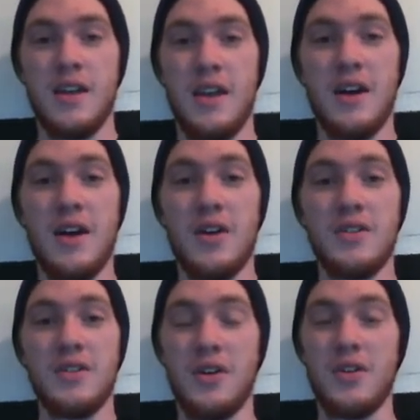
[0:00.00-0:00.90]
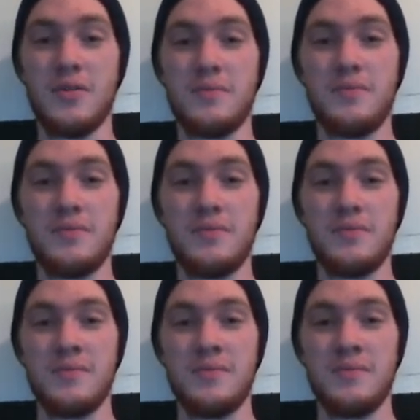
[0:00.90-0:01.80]
and I already know
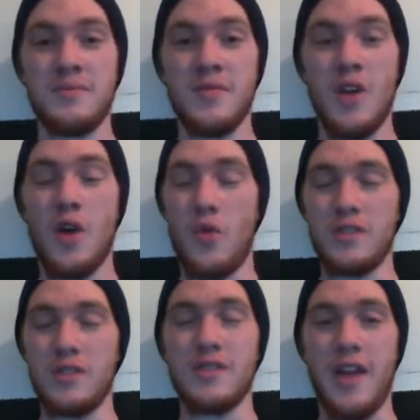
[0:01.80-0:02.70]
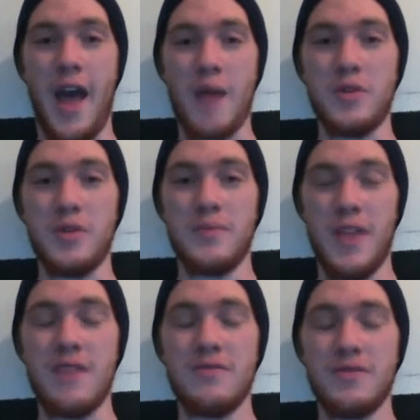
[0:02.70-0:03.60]
what's going to happen.
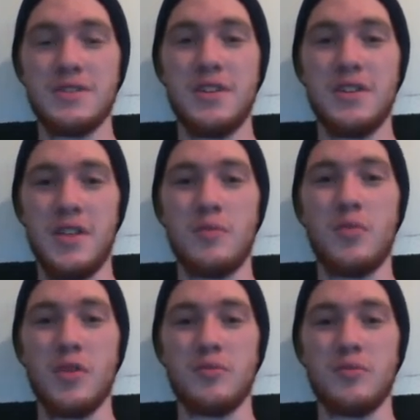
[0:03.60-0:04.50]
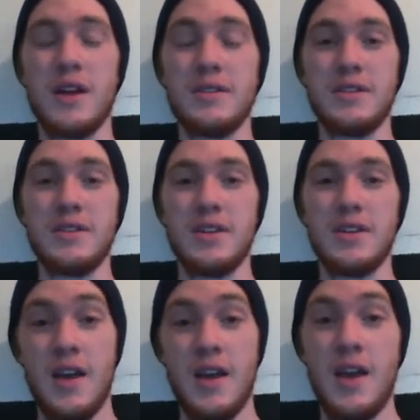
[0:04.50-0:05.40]
Every single important plot
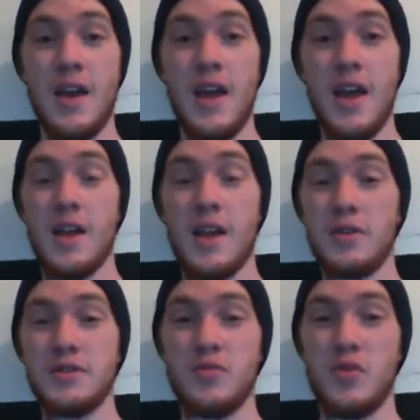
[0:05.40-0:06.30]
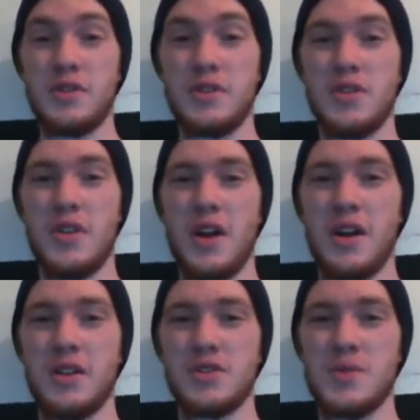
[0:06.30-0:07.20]
detail. And I'm also pretty sure they're not
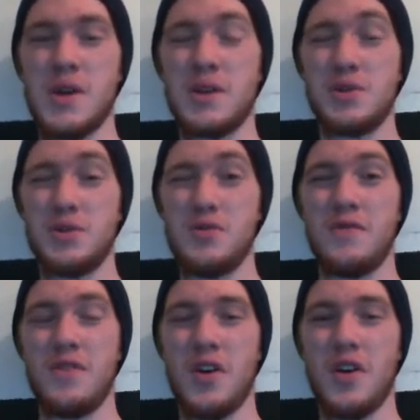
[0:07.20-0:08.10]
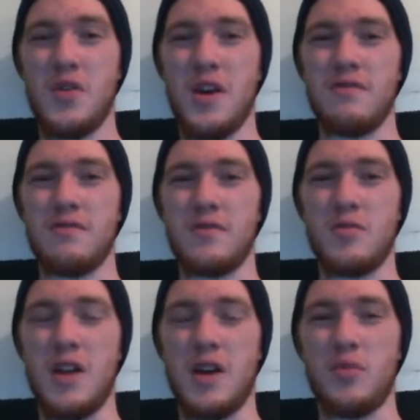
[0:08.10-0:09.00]
going to stray too far away from the
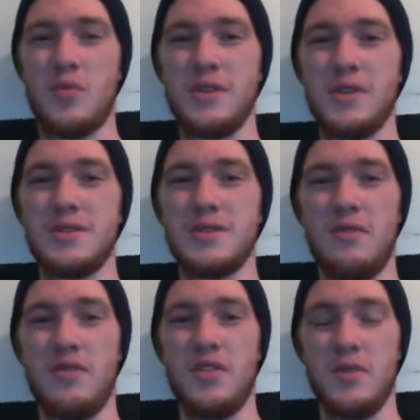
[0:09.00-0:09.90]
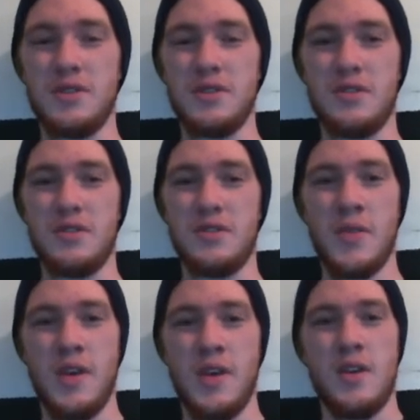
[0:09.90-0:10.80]
plot points of the original.
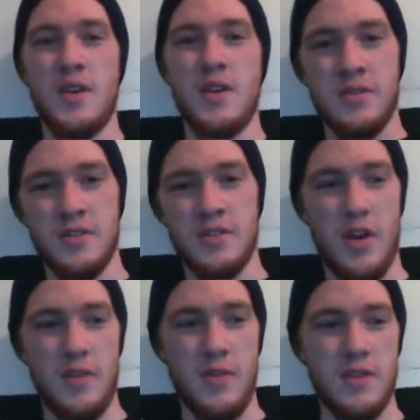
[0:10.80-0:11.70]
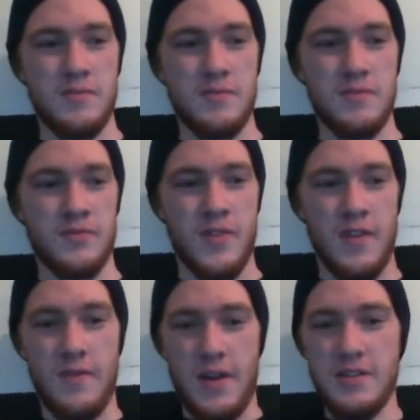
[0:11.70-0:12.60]
Spider-Man
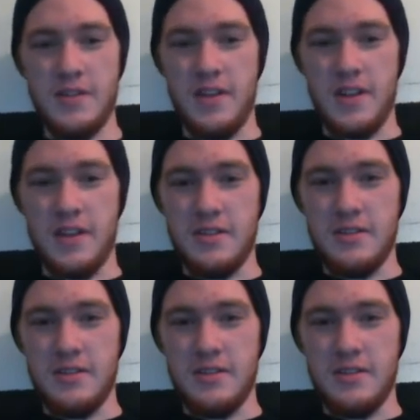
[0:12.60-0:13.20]
fights a villain.